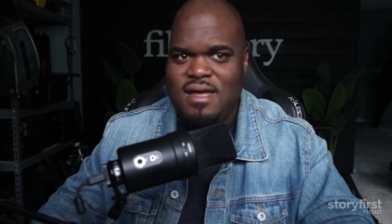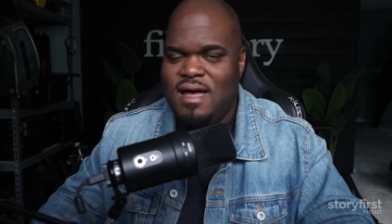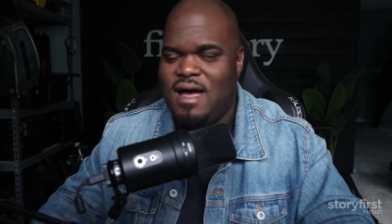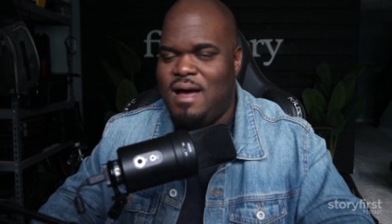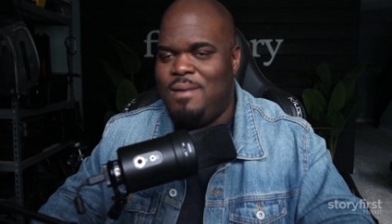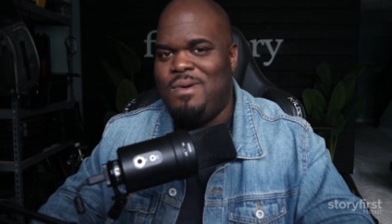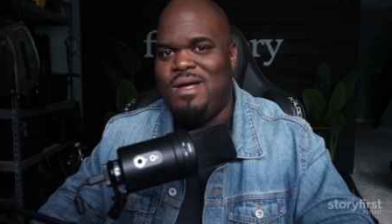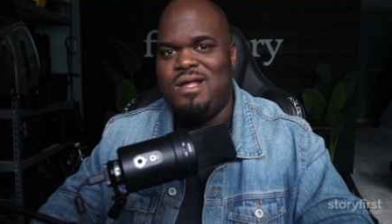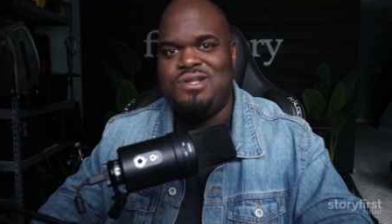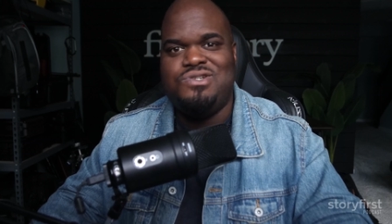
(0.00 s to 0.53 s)

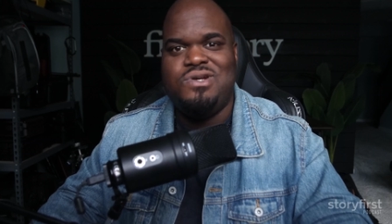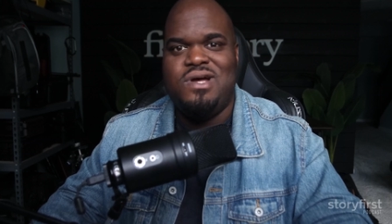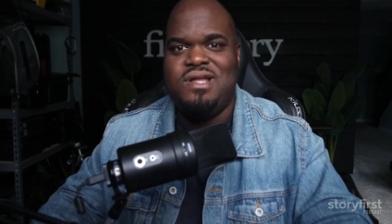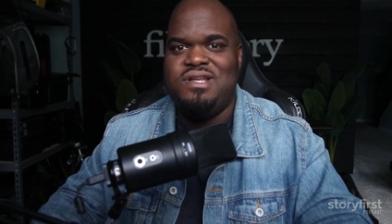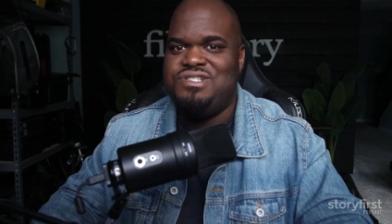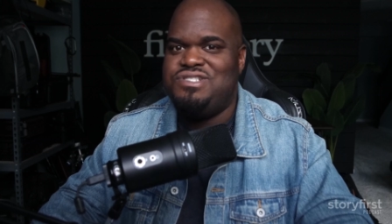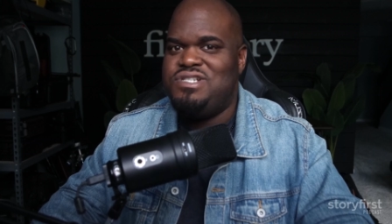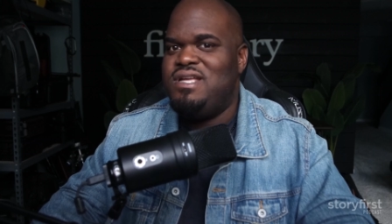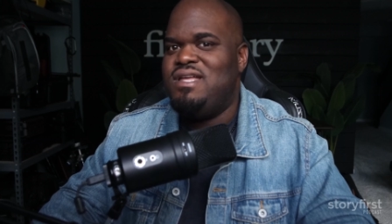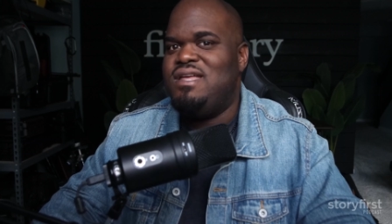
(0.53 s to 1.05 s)
I'm not trying to
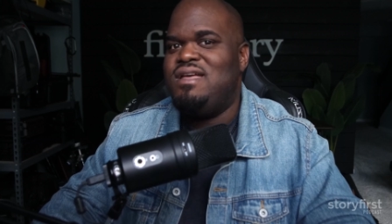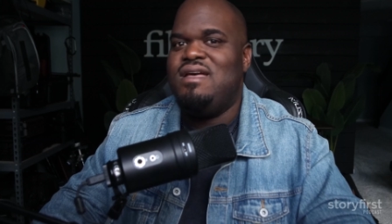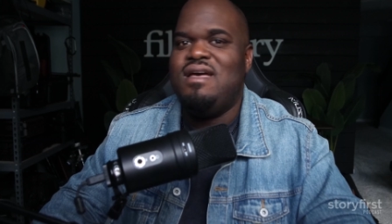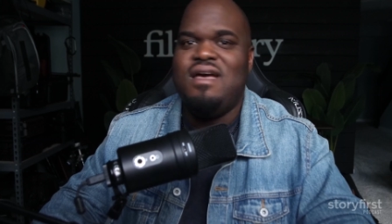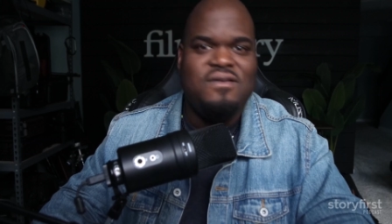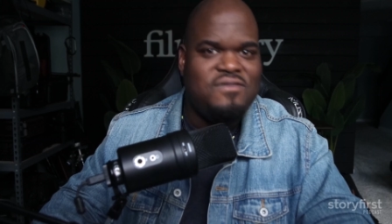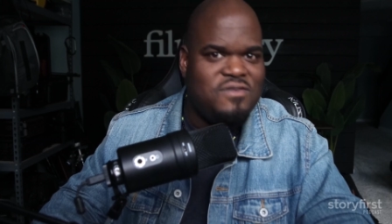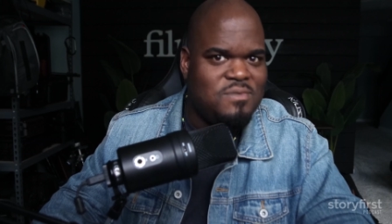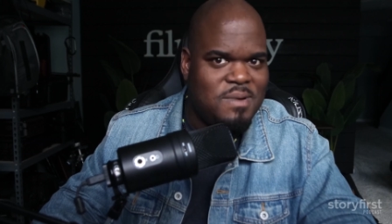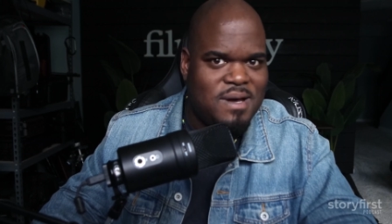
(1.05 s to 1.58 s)
shake
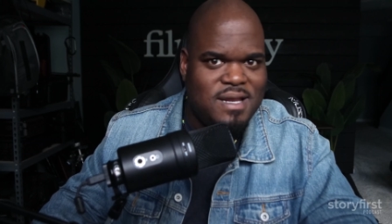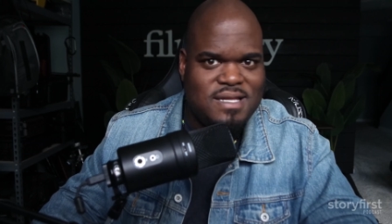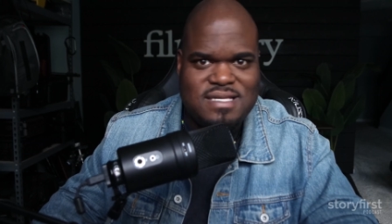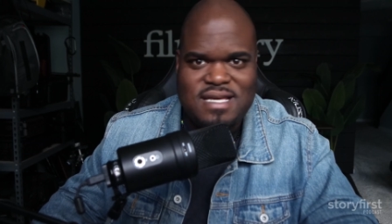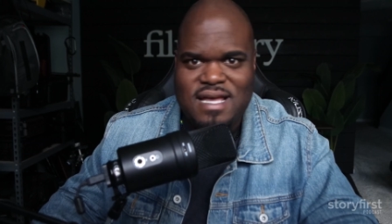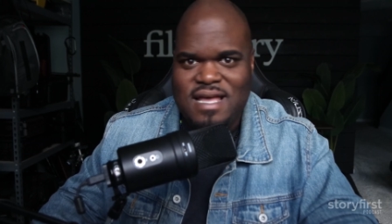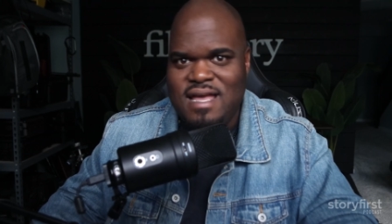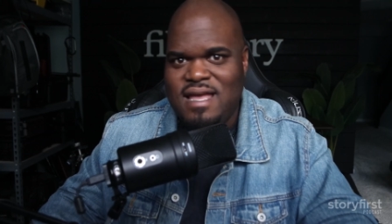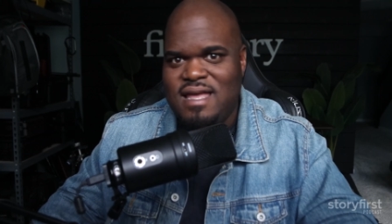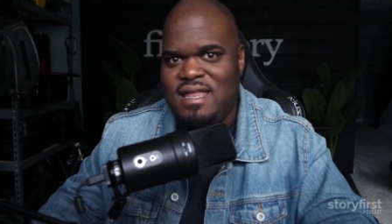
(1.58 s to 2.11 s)
everybody's
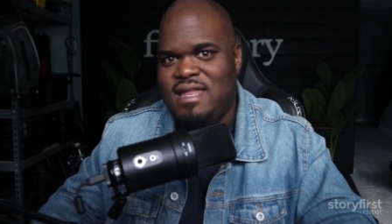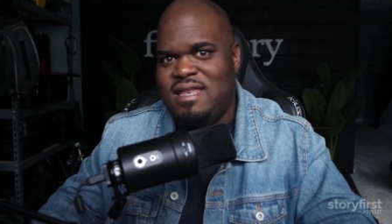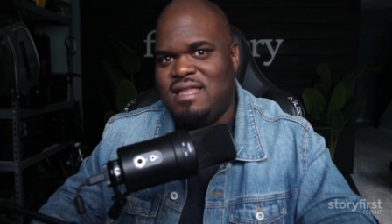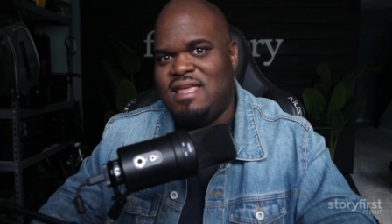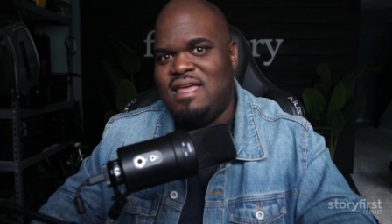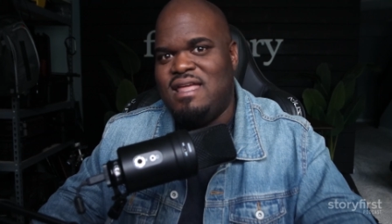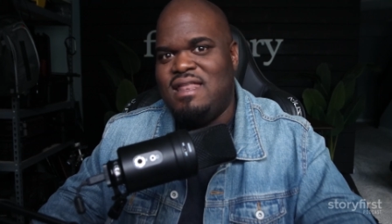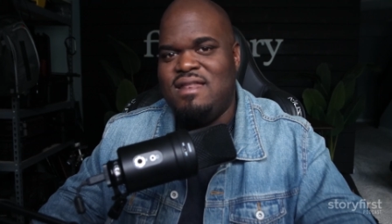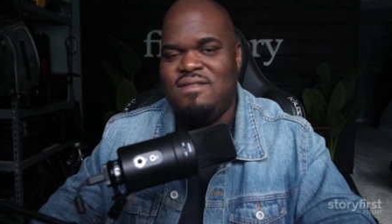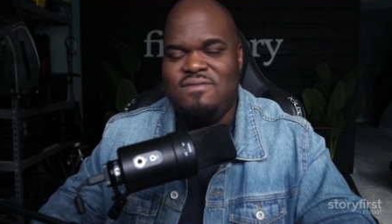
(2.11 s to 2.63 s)
hand and
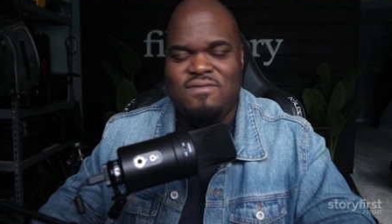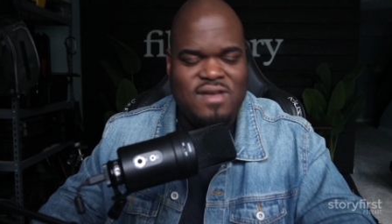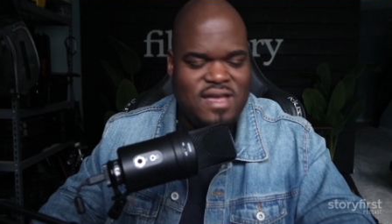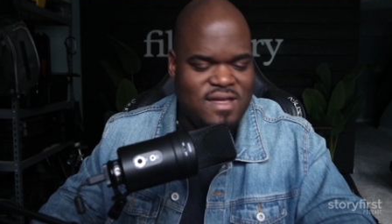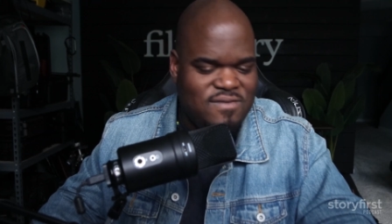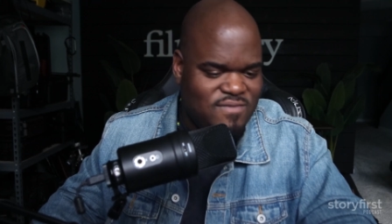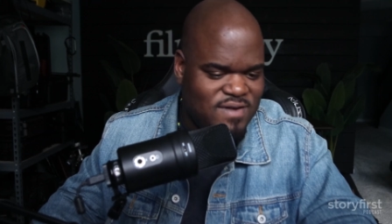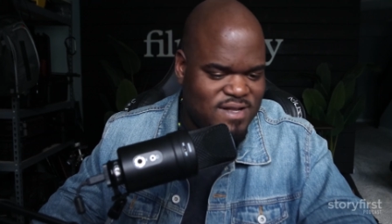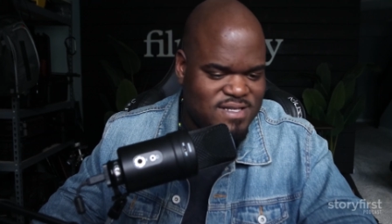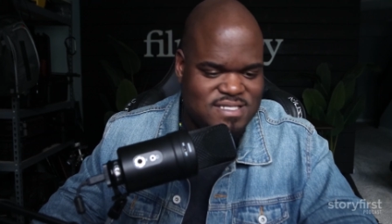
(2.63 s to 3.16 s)
get
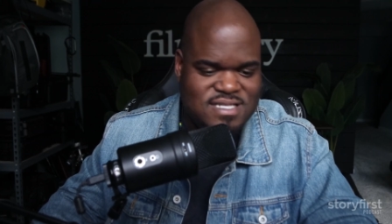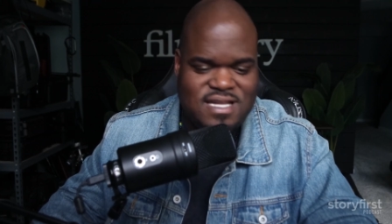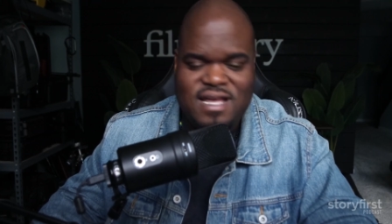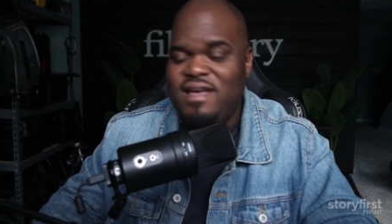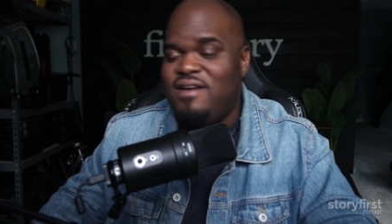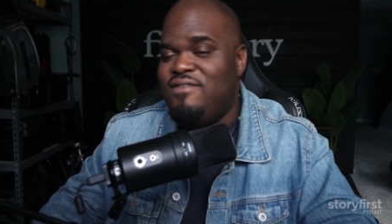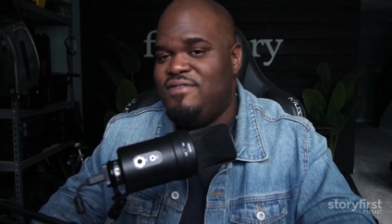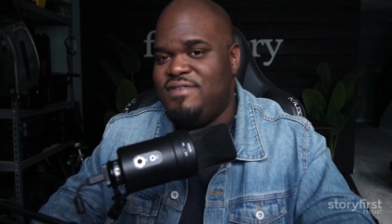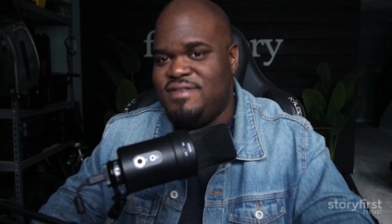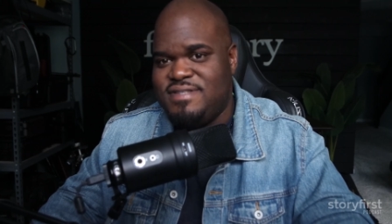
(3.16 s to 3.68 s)
invites to
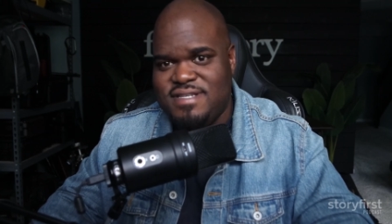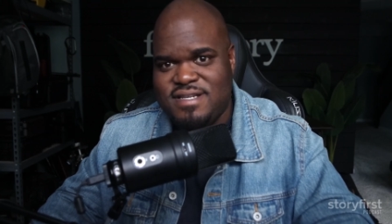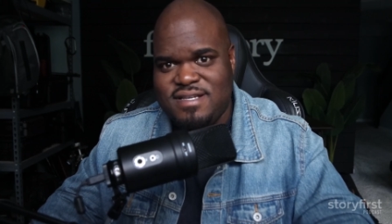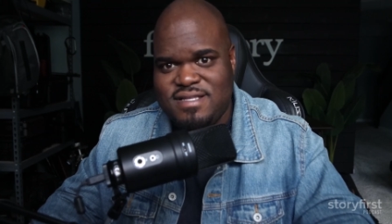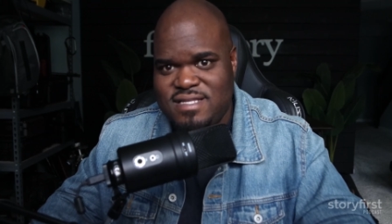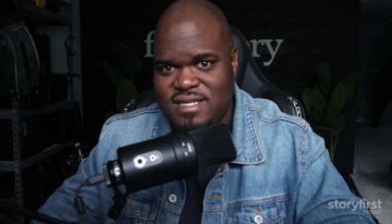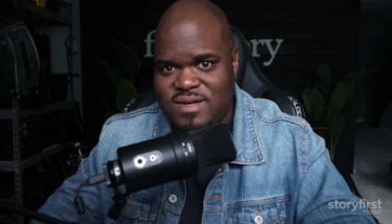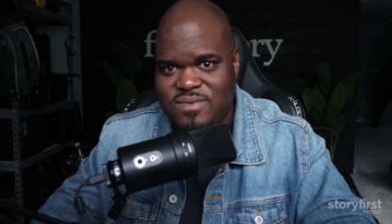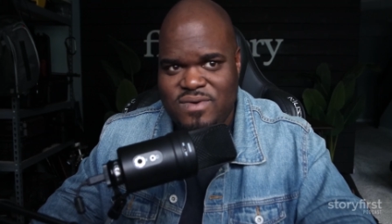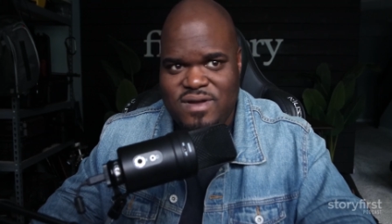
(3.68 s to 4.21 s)
every single
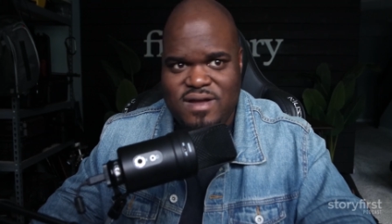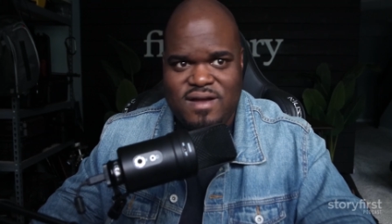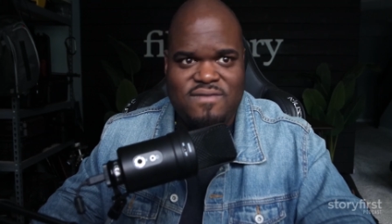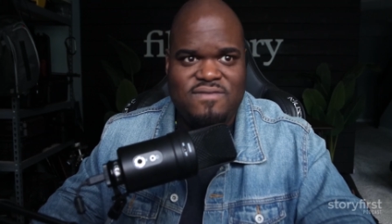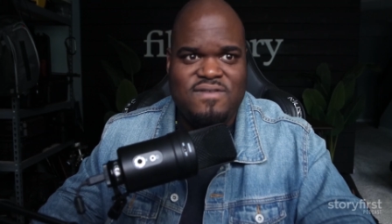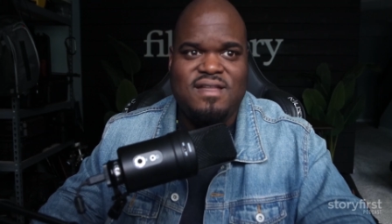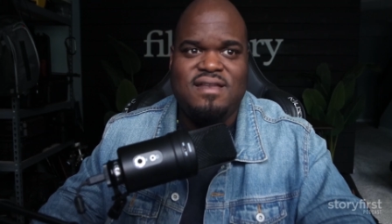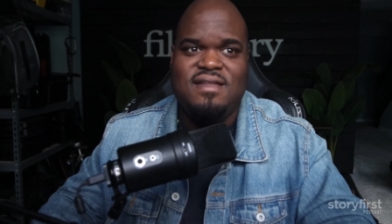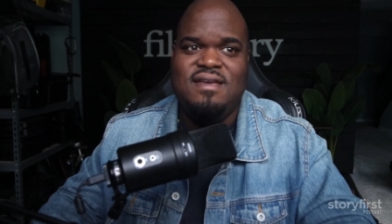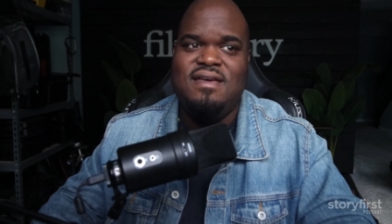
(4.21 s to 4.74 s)
networking
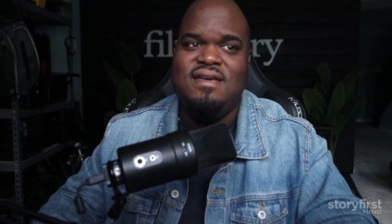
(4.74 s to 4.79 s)
event.